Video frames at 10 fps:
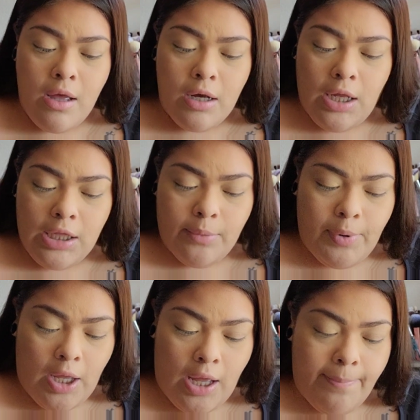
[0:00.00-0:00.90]

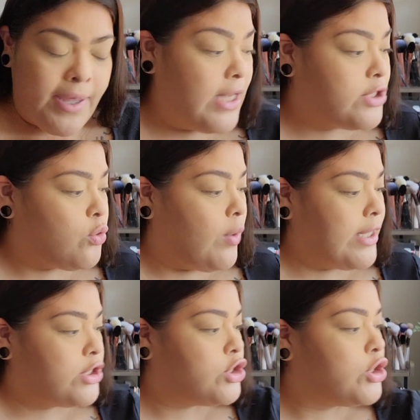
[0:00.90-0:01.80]
ColourPop
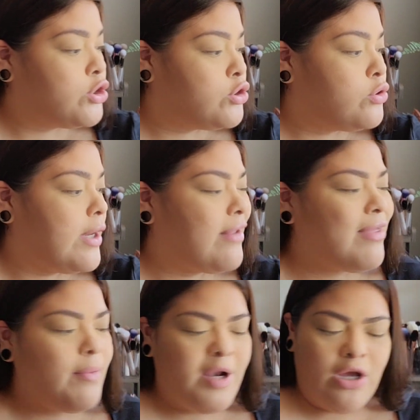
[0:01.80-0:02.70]
E22, and I
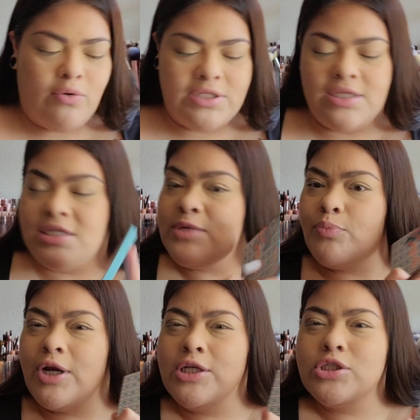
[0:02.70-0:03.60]
think I'm going to go into the
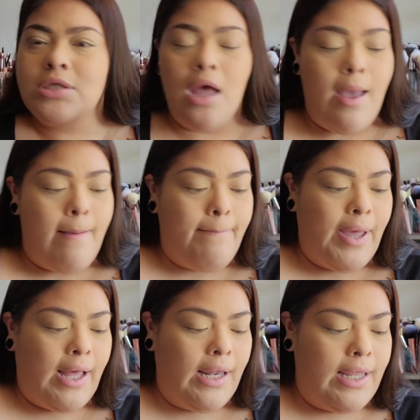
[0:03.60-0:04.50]
Springs
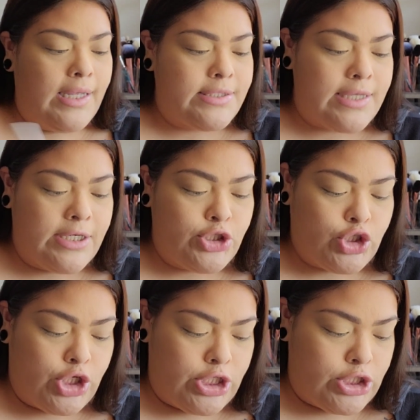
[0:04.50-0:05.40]
palette and
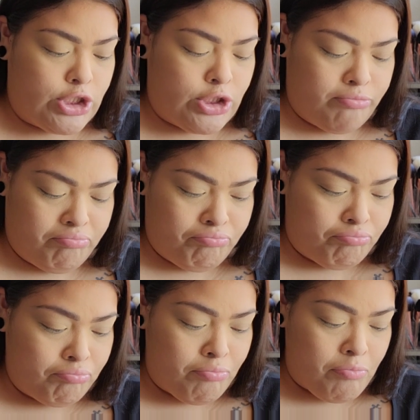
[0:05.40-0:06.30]
just
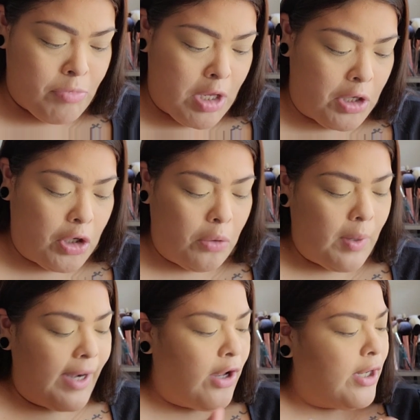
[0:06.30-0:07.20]
go
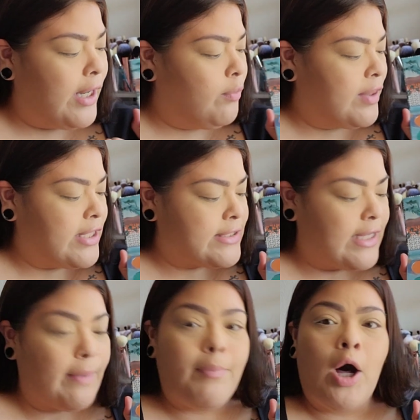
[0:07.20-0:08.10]
right on in with this
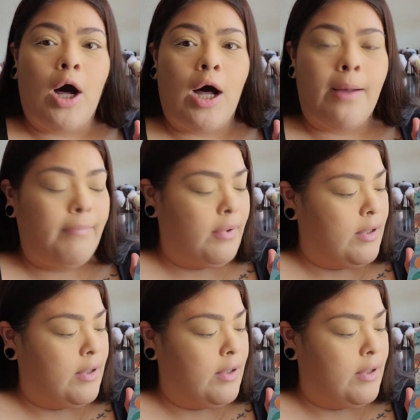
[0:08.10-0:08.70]
like palm